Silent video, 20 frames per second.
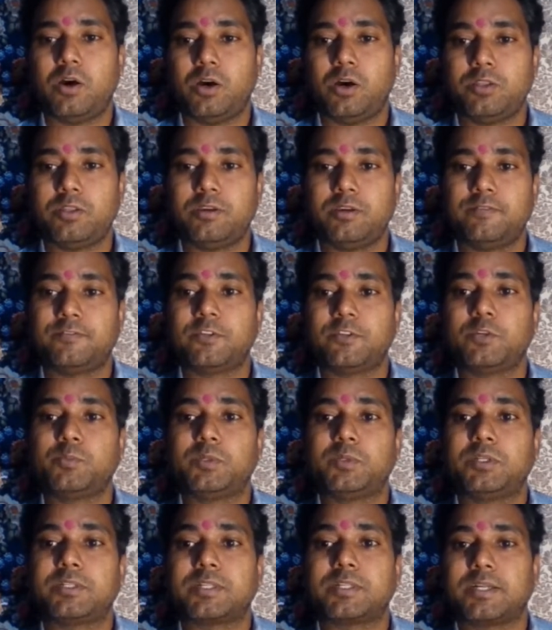other
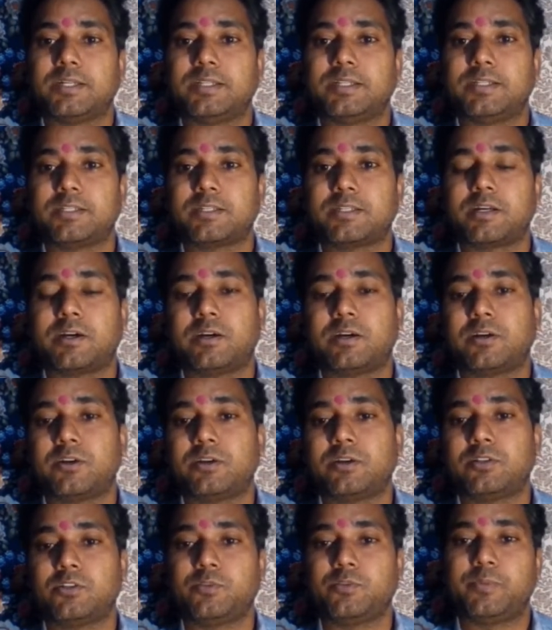verbal signs
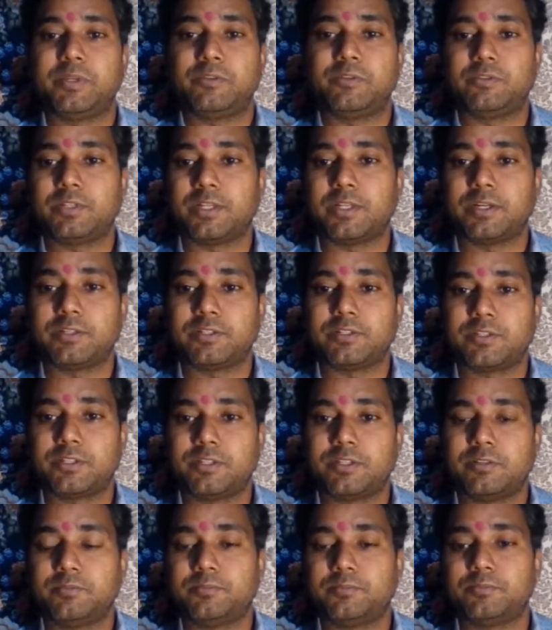are to be
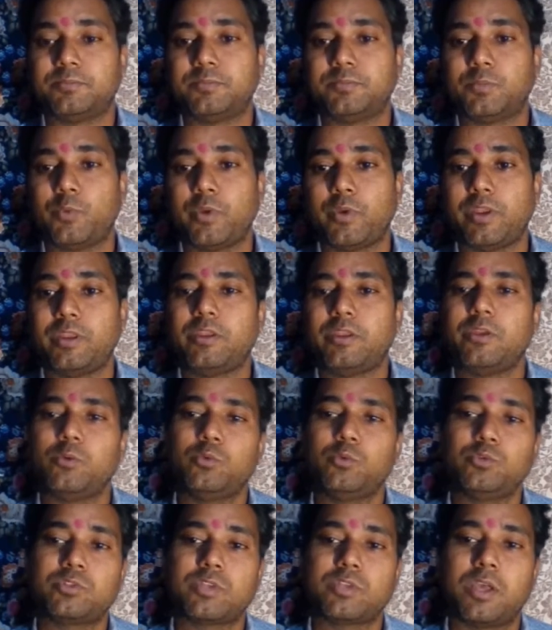utilized. We
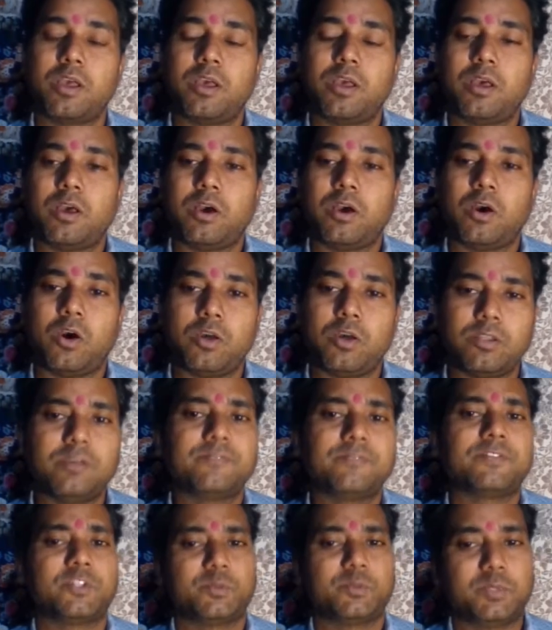use other
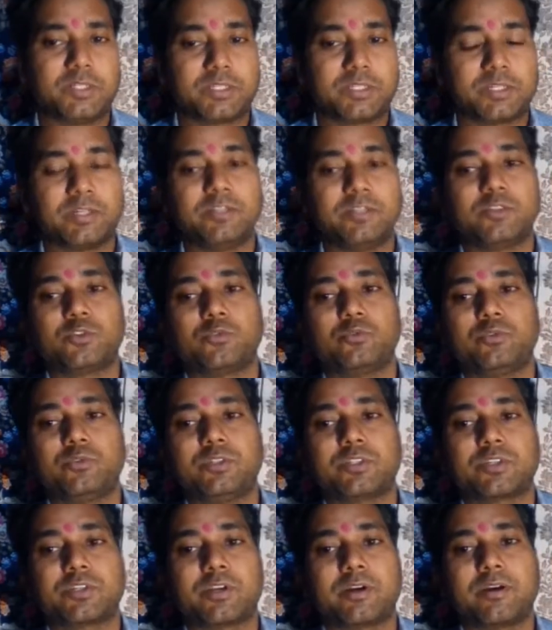verbal signs to
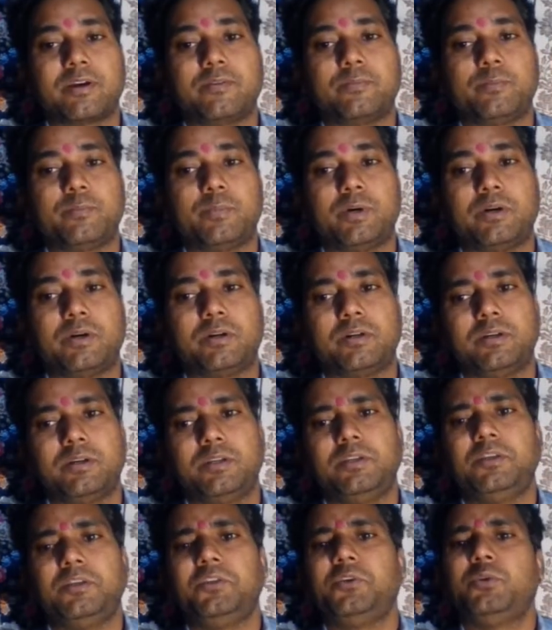describe
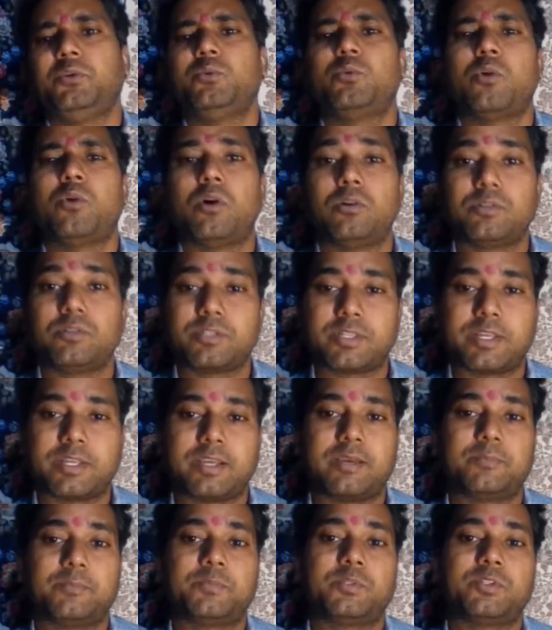any new
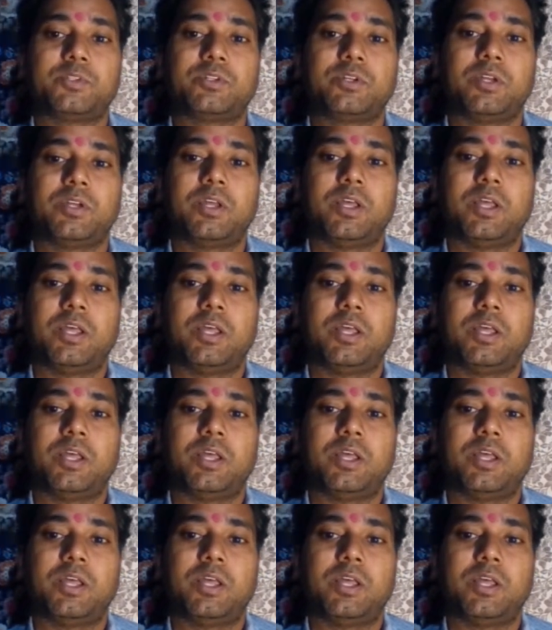concept.